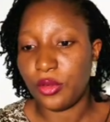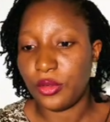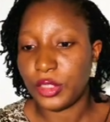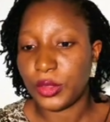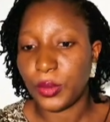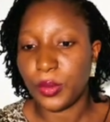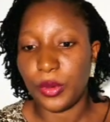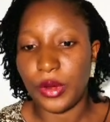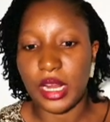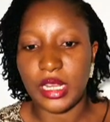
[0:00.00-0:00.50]

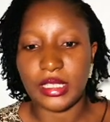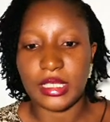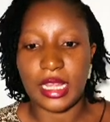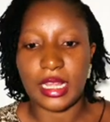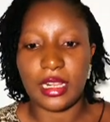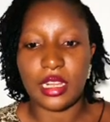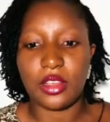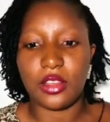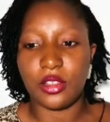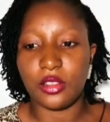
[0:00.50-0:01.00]
Sprite.
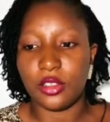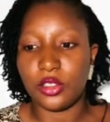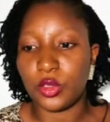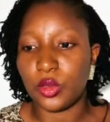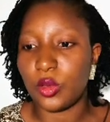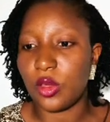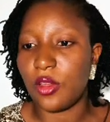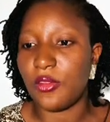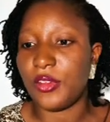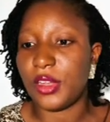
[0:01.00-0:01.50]
I click on the
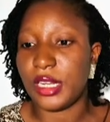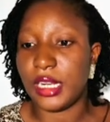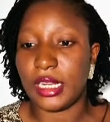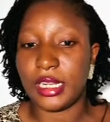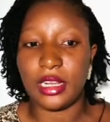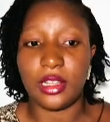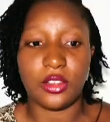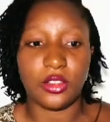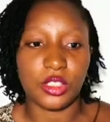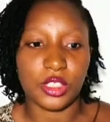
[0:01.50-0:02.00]
12 and I
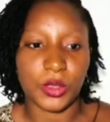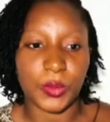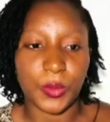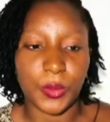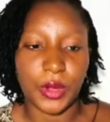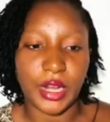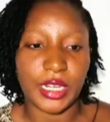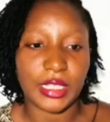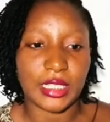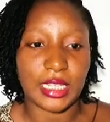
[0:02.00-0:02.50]
click on
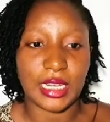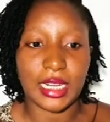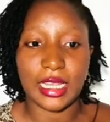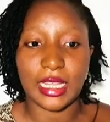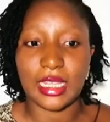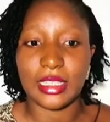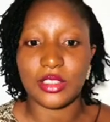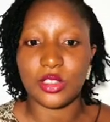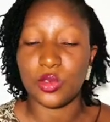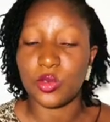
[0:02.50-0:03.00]
Sprite and I
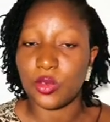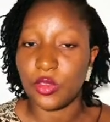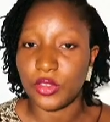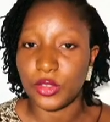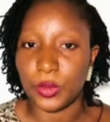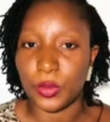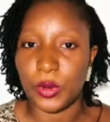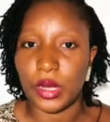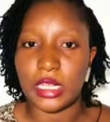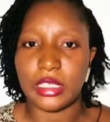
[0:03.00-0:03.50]
get
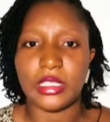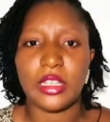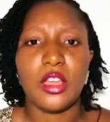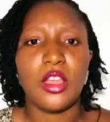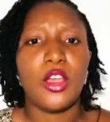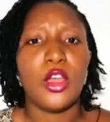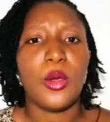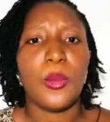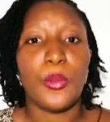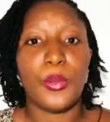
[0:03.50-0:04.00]
12 Sprite.
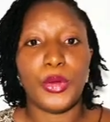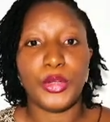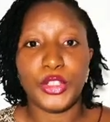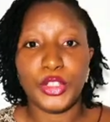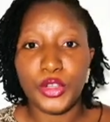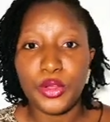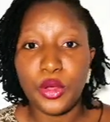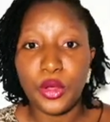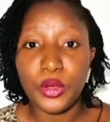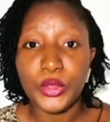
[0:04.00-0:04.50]
But
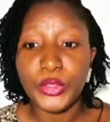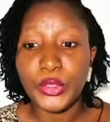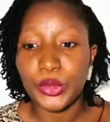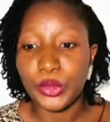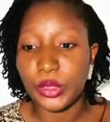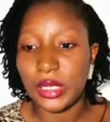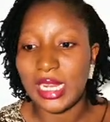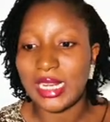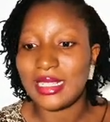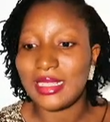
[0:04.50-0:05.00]
do you
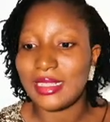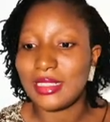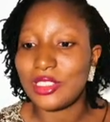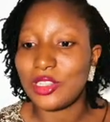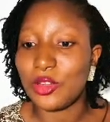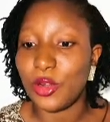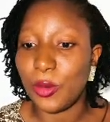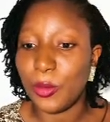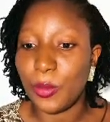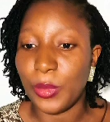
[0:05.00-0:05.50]
also know that
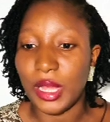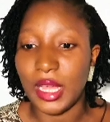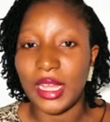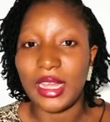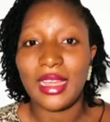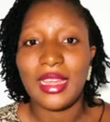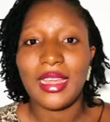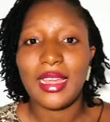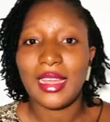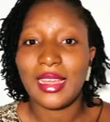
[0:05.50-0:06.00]
this
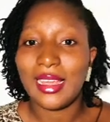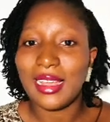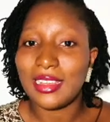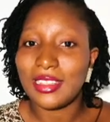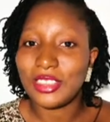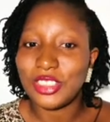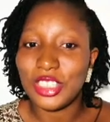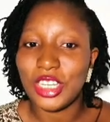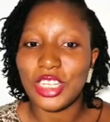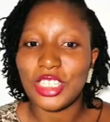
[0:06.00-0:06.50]
number
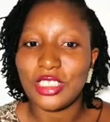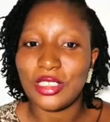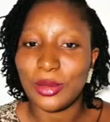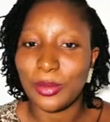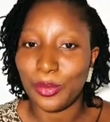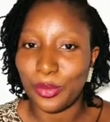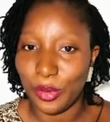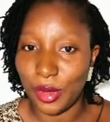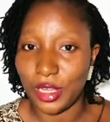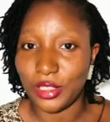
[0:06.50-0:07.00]
can change
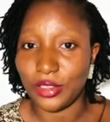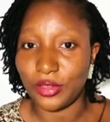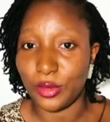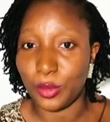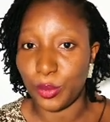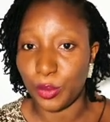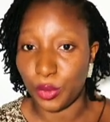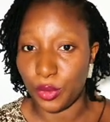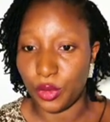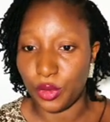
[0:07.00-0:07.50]
the price of
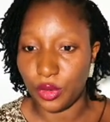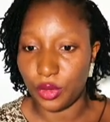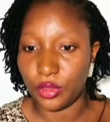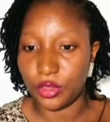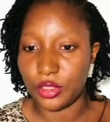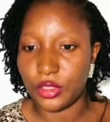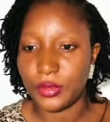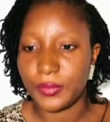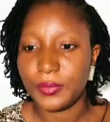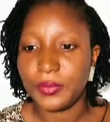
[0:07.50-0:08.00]
the
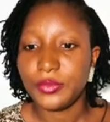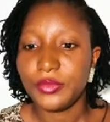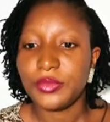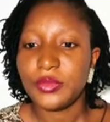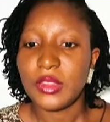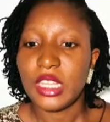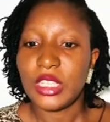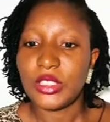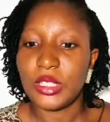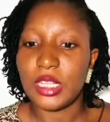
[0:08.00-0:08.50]
product?
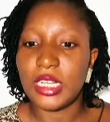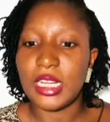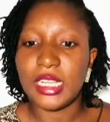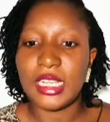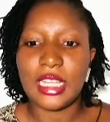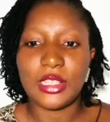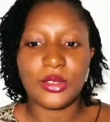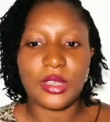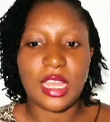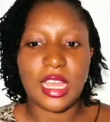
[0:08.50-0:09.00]
So in the
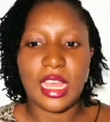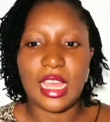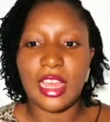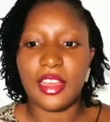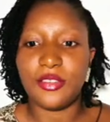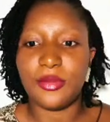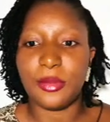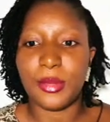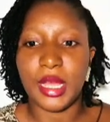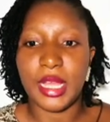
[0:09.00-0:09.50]
case where I
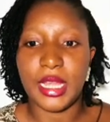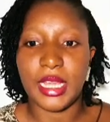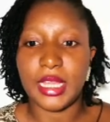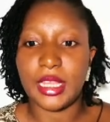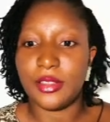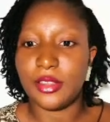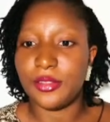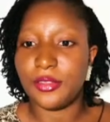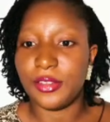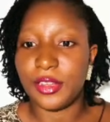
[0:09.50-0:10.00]
have
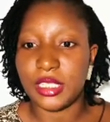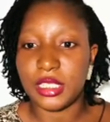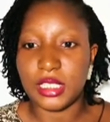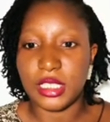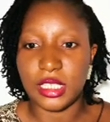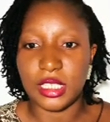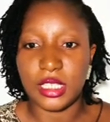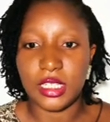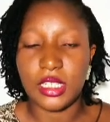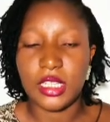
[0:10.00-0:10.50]
my
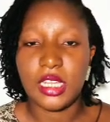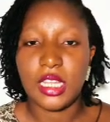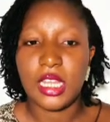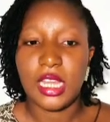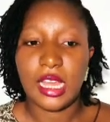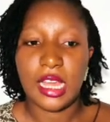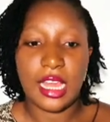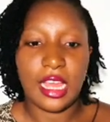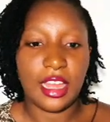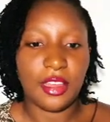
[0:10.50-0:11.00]
Fanta,
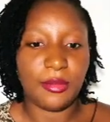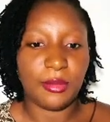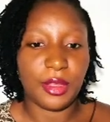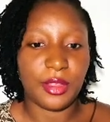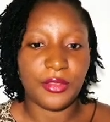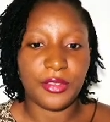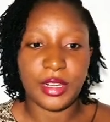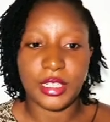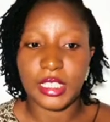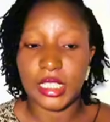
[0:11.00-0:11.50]
I have
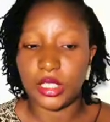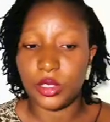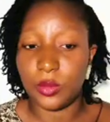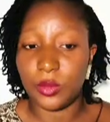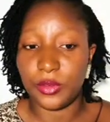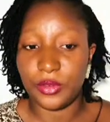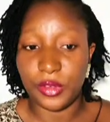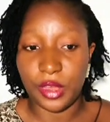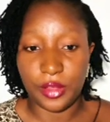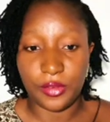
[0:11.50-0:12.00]
my Fanta to
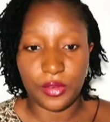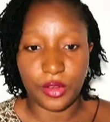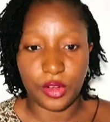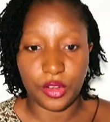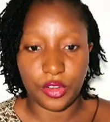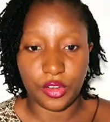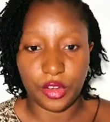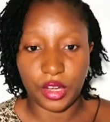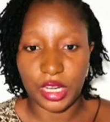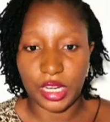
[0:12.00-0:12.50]
be
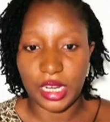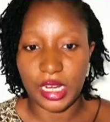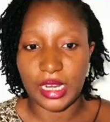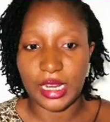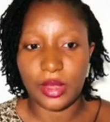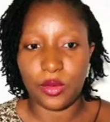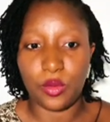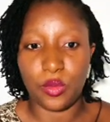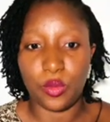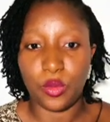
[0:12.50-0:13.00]
500
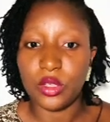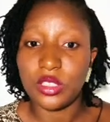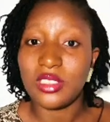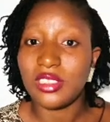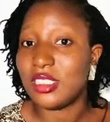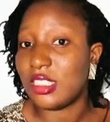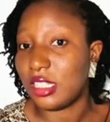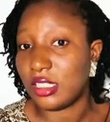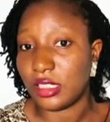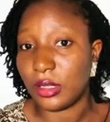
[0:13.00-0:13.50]
and I
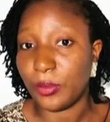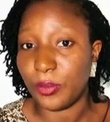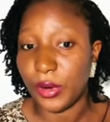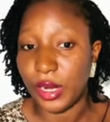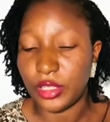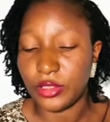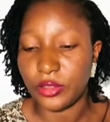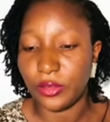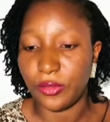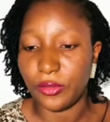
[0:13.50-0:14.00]
want to change the
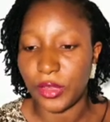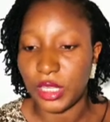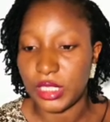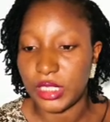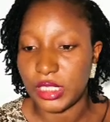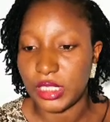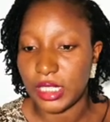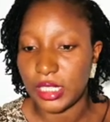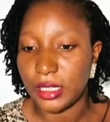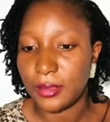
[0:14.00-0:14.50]
price of
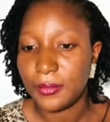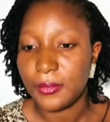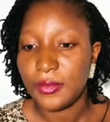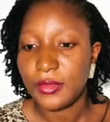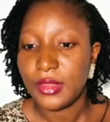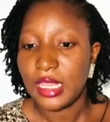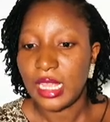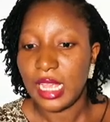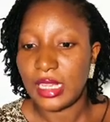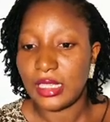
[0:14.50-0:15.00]
Fanta.
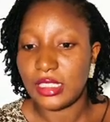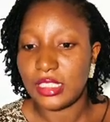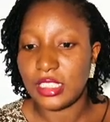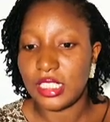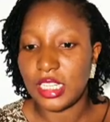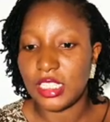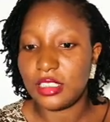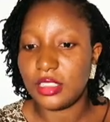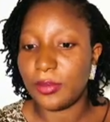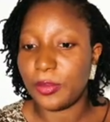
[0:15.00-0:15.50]
I could
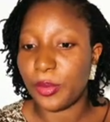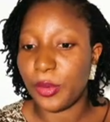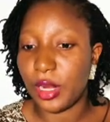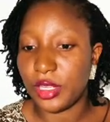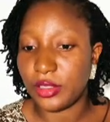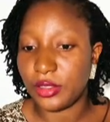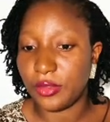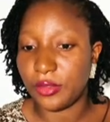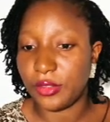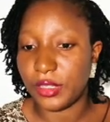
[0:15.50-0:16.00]
change the
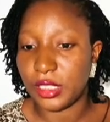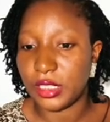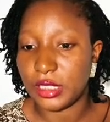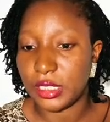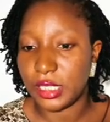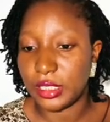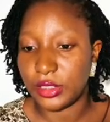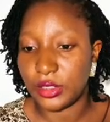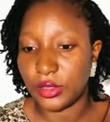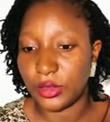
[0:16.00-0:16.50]
price of
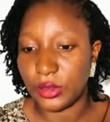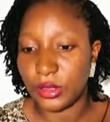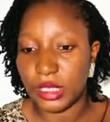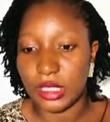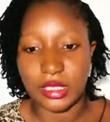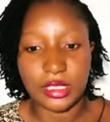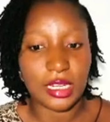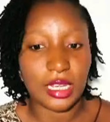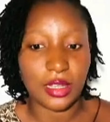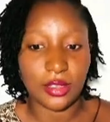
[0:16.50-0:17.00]
Fanta to
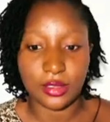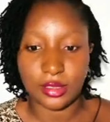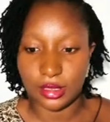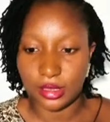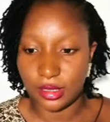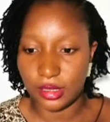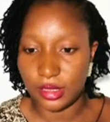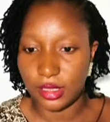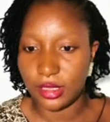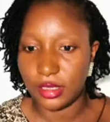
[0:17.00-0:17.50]

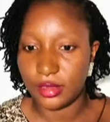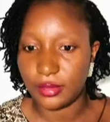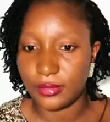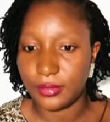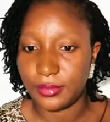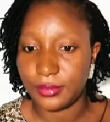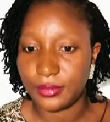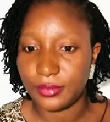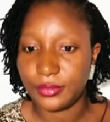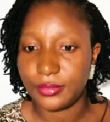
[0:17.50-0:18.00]
1,000.
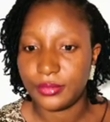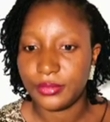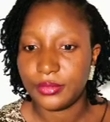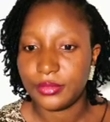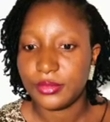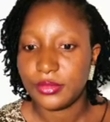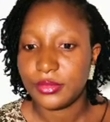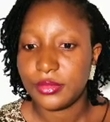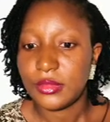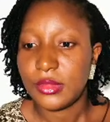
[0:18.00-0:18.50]

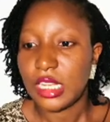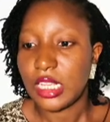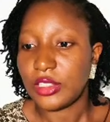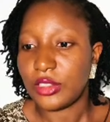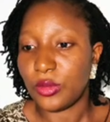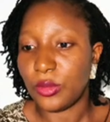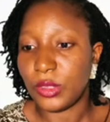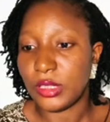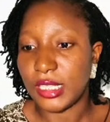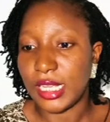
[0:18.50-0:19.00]

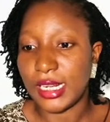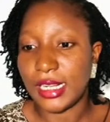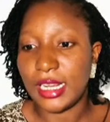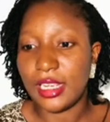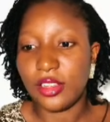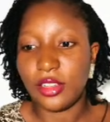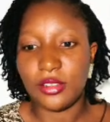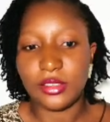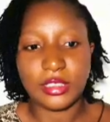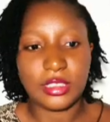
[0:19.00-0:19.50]
So once I
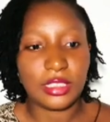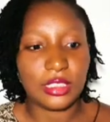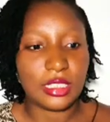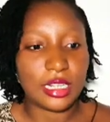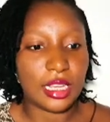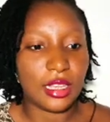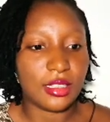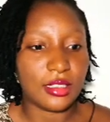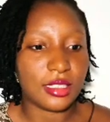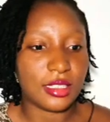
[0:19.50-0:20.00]
click on
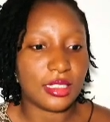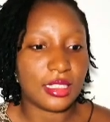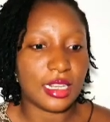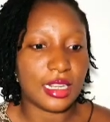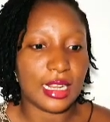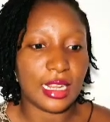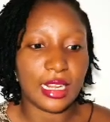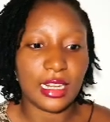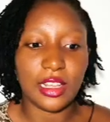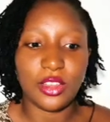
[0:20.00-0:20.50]
1,000
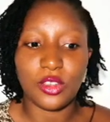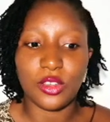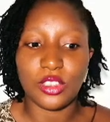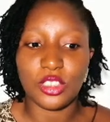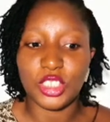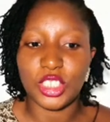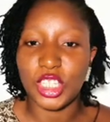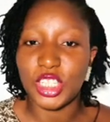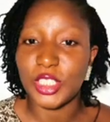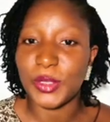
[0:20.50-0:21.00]
and I click
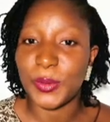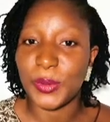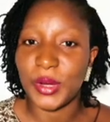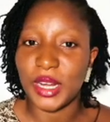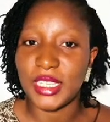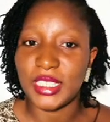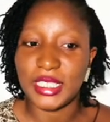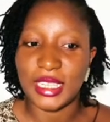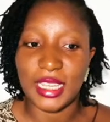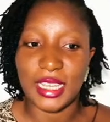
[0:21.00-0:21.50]
on change
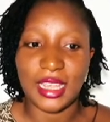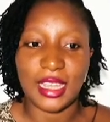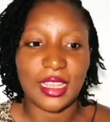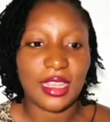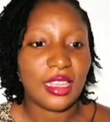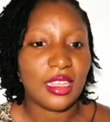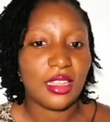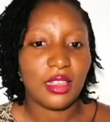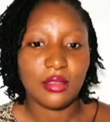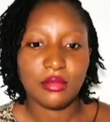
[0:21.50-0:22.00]
price here,
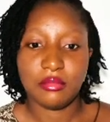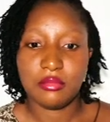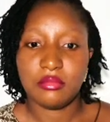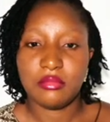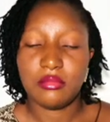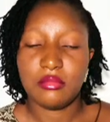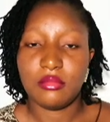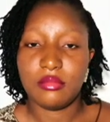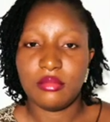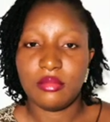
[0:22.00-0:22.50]

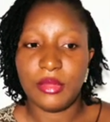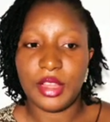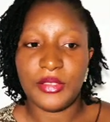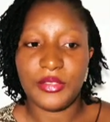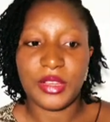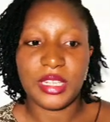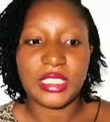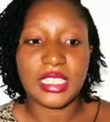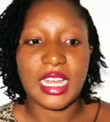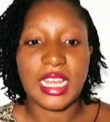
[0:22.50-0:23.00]
my
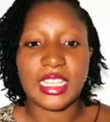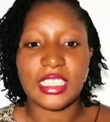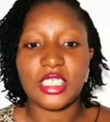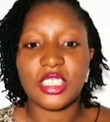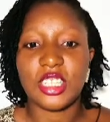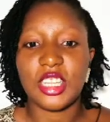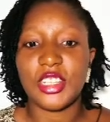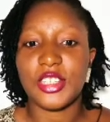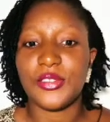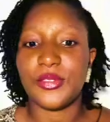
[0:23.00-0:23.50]
Fanta has
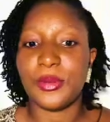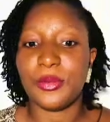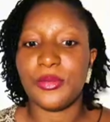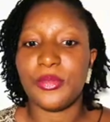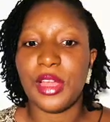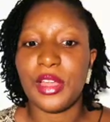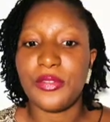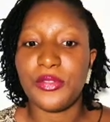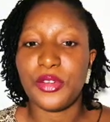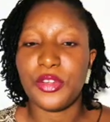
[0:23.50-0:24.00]
changed from
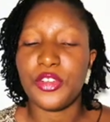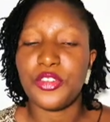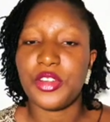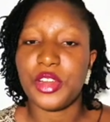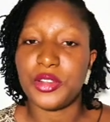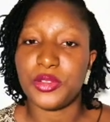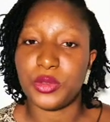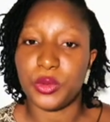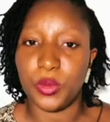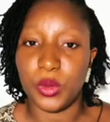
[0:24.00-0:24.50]

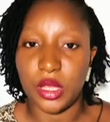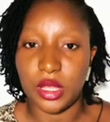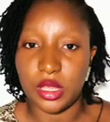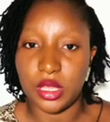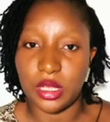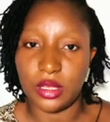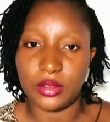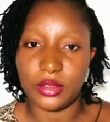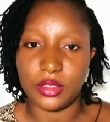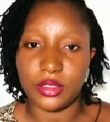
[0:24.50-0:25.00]
500 to
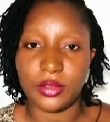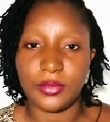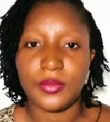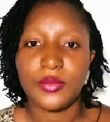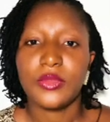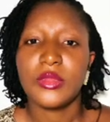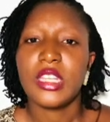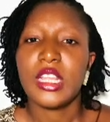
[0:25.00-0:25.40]
1,000.